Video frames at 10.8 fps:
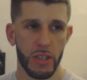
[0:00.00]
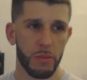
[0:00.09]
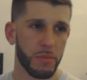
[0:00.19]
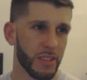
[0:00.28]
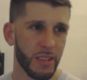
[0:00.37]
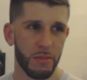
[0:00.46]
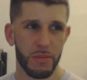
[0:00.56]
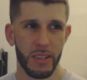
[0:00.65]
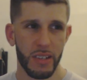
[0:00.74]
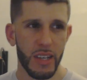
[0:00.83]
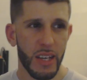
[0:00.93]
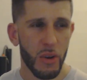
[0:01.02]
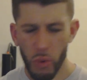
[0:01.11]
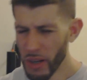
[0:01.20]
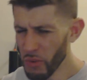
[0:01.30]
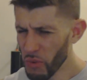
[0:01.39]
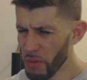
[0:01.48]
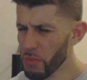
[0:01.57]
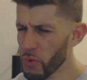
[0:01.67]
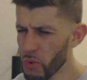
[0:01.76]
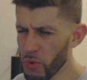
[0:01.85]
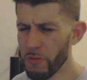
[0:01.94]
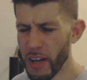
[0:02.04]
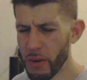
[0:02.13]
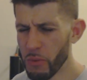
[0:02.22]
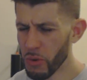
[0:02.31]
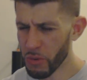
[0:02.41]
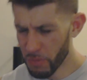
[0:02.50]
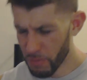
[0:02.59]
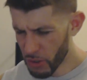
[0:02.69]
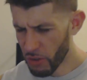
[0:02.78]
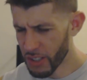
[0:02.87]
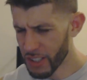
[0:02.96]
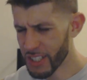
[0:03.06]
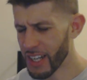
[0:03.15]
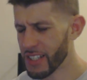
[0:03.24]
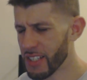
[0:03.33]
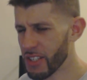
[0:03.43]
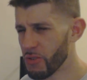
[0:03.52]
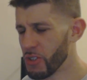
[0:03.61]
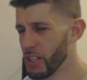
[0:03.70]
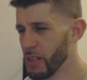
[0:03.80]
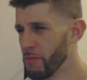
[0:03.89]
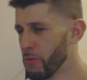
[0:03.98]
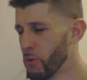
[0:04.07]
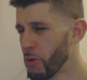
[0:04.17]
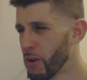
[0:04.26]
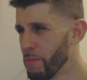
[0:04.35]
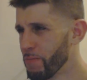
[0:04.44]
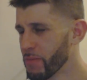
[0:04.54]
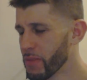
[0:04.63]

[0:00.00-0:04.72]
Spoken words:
something. One move I will criticize this regime for.